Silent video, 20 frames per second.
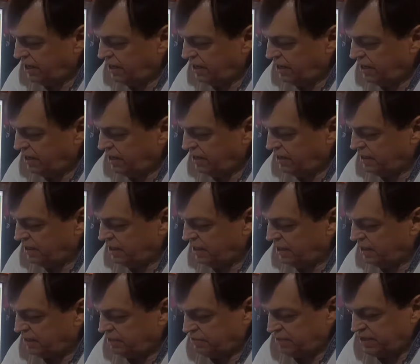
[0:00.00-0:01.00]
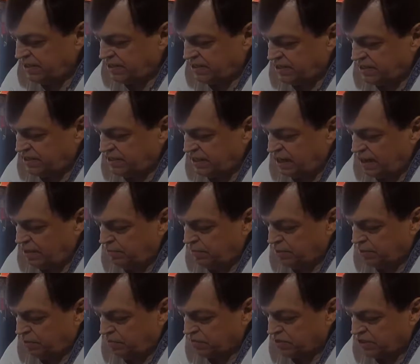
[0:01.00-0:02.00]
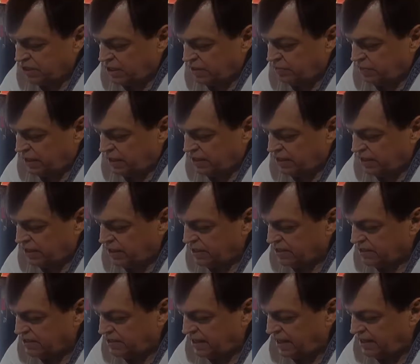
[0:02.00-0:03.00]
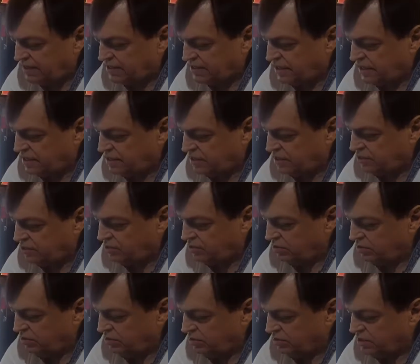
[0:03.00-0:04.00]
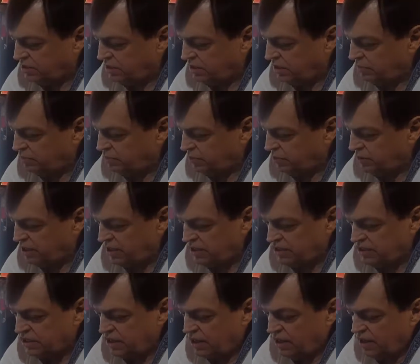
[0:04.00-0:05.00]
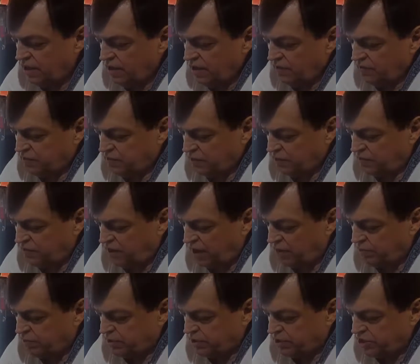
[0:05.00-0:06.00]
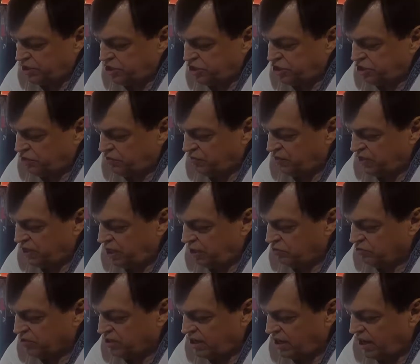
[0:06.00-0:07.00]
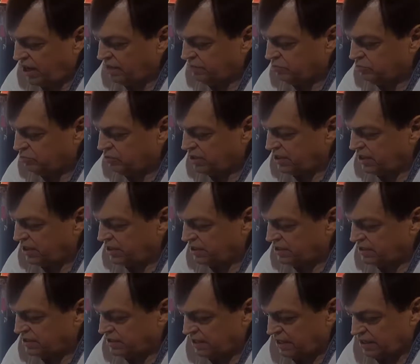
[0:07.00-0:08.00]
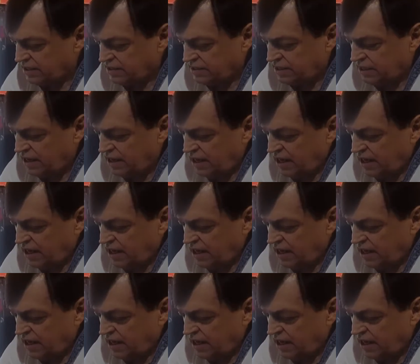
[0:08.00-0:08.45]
it means number of sick particles, dead cells and oxidative proteins from fiber tissue without harm to the healthy cells.